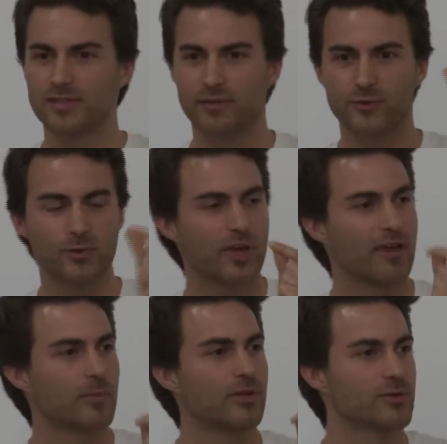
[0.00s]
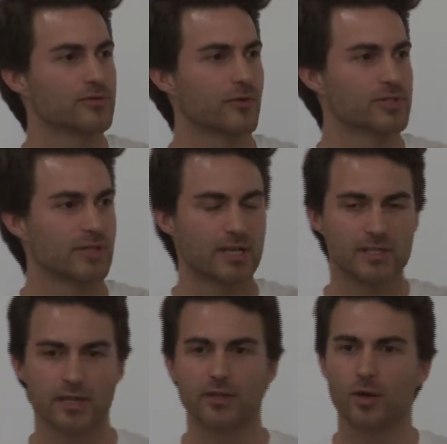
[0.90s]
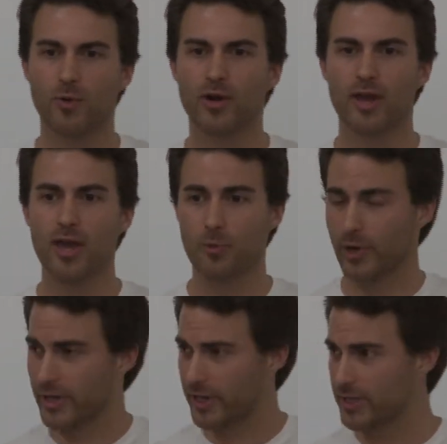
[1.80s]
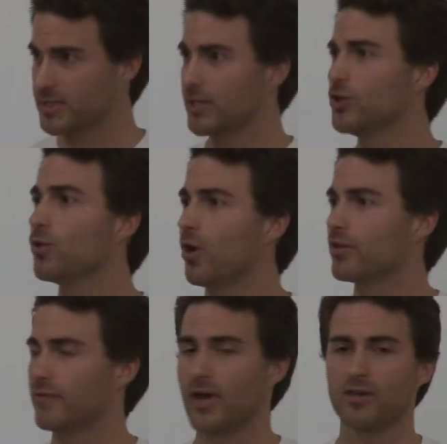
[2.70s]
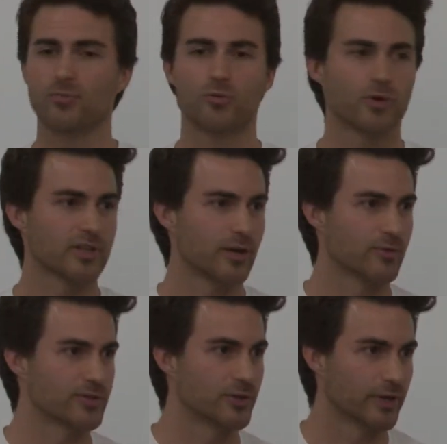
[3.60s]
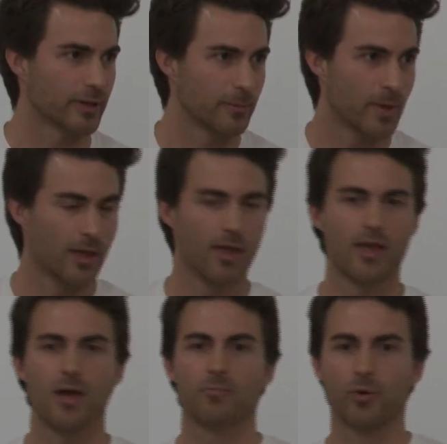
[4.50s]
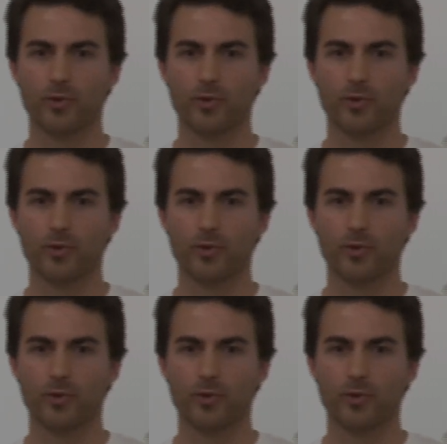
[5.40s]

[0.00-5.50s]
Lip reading: If you gave me those folks and they said, you know what, we're going to continue all the valuable work that we're doing, but